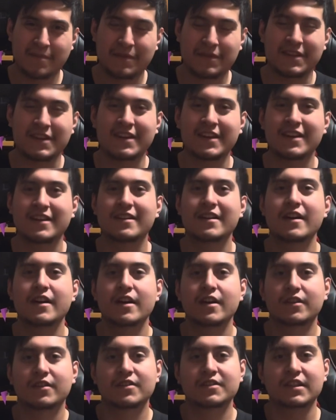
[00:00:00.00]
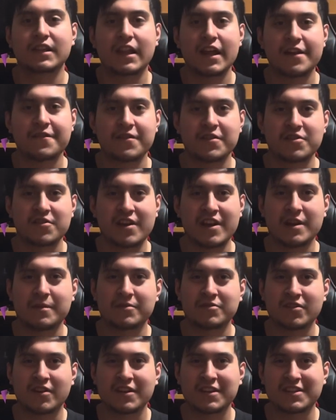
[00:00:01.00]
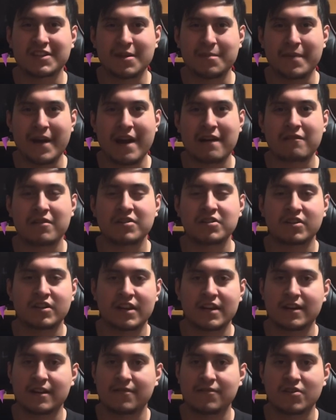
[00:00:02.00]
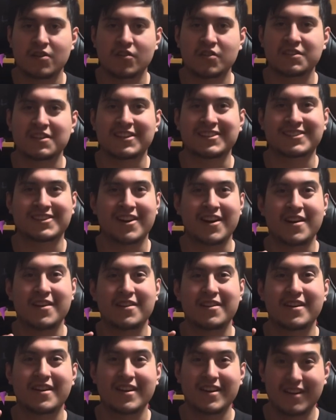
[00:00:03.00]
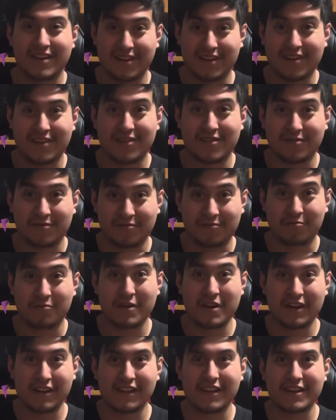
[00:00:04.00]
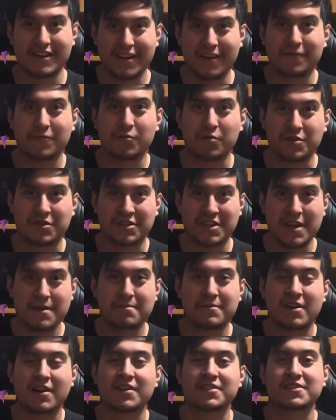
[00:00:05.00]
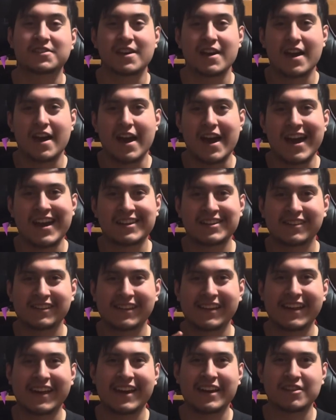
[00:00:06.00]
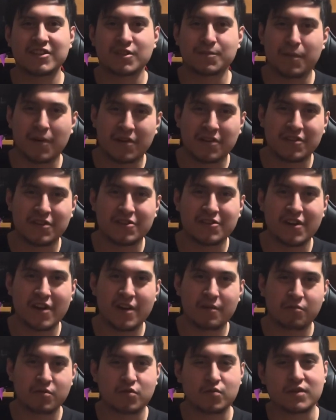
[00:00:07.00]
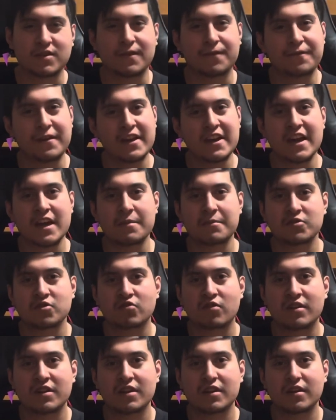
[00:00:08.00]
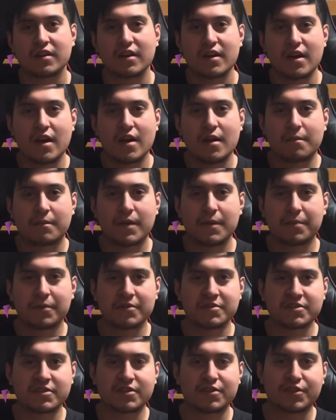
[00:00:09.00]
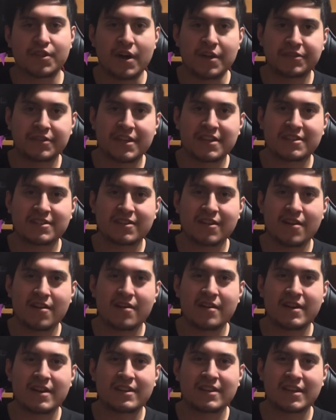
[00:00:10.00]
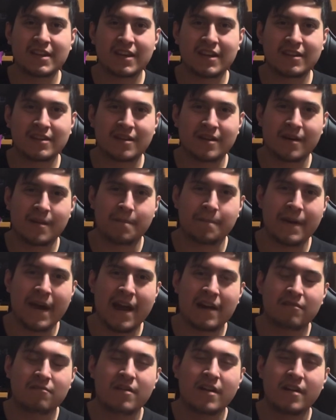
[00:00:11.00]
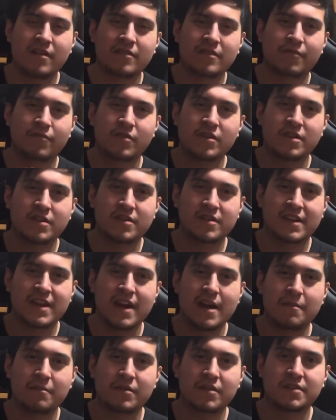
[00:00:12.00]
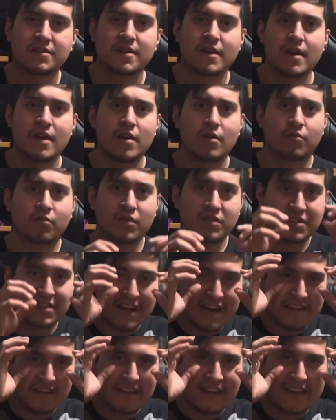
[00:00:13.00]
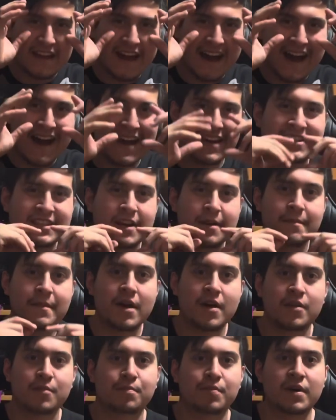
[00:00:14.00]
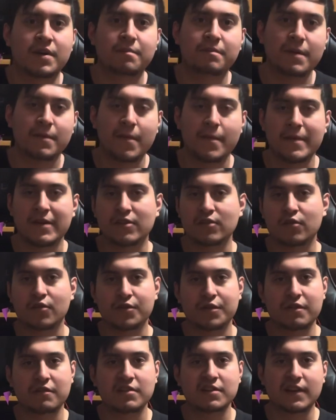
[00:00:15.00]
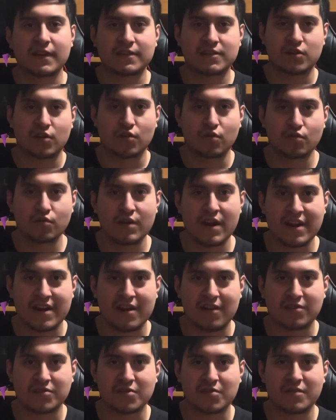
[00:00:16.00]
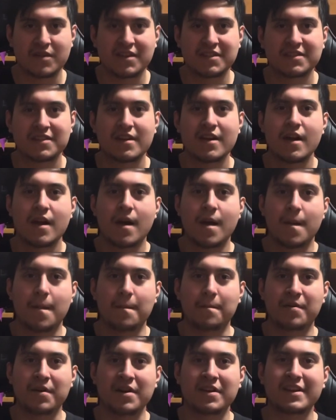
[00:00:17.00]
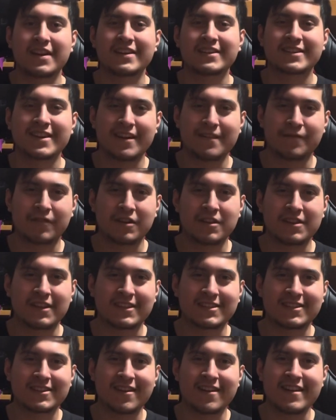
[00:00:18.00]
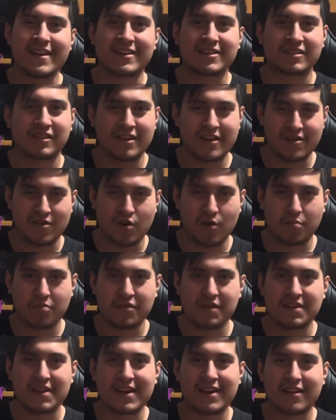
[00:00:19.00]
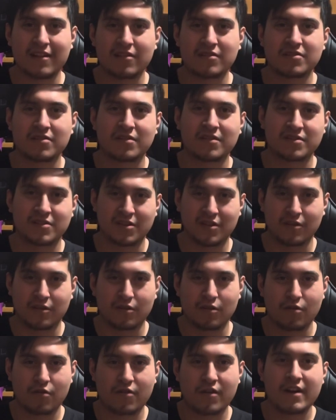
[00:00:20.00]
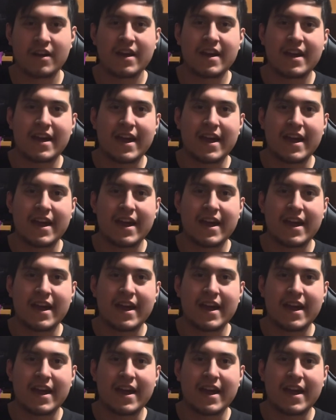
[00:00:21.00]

But then again, there's a lot of other animatronics in the background you didn't even notice that Scott, weirdly enough, with deep cuts, actually added Sparky the dog, which was a fake animatronic people thought they saw in the background of one of the cameras, which had like eyes and a mouth, but people made their own theories as to who that character is. But it's kind of funny that Scott actually incorporated that character into the lore.